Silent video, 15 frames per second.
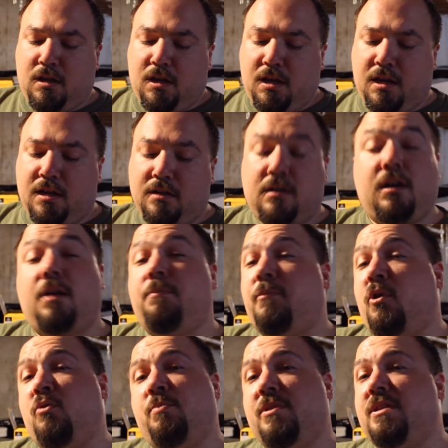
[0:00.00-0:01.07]
And I'm
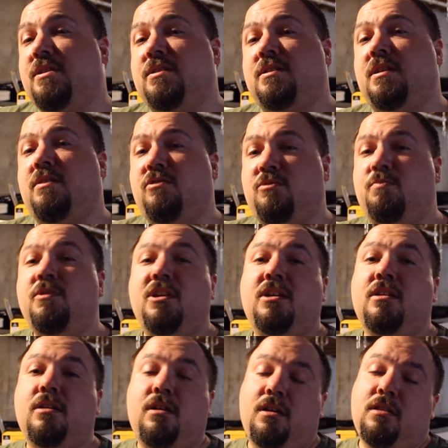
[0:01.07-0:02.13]
hoping this gives me
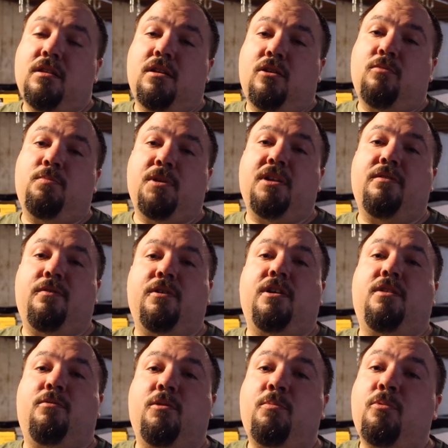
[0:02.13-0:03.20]
a little bit of
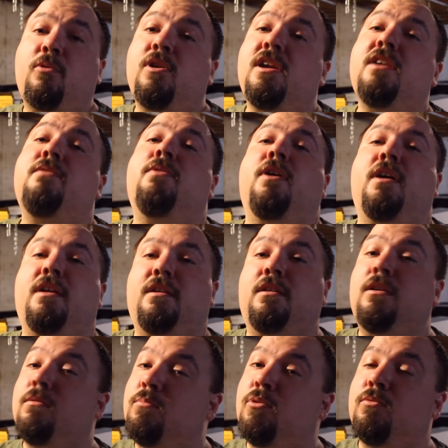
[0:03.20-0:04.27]
a reprieve
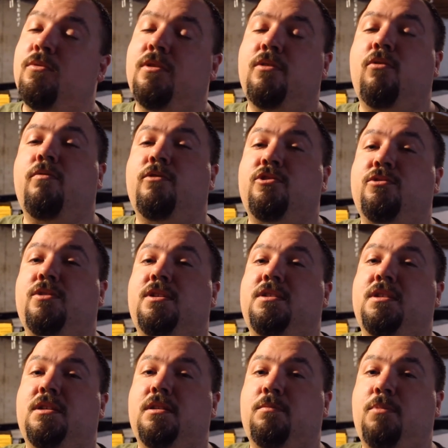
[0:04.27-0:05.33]
on
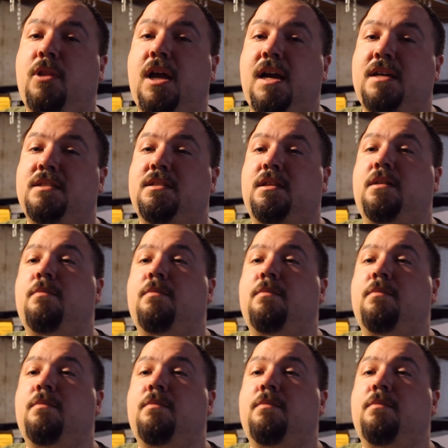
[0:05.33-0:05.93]
overstressing the plastic.